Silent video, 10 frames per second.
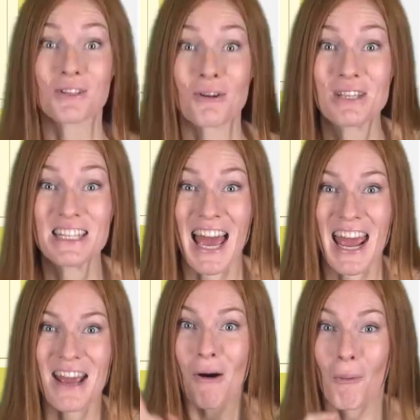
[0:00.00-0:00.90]
So
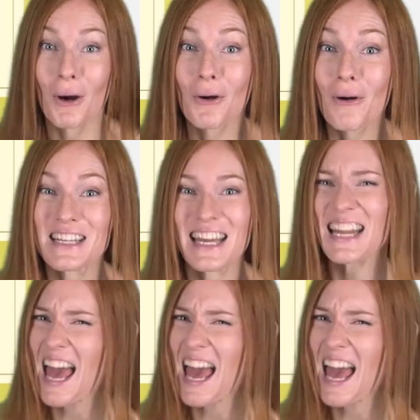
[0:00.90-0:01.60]
today, we're going to get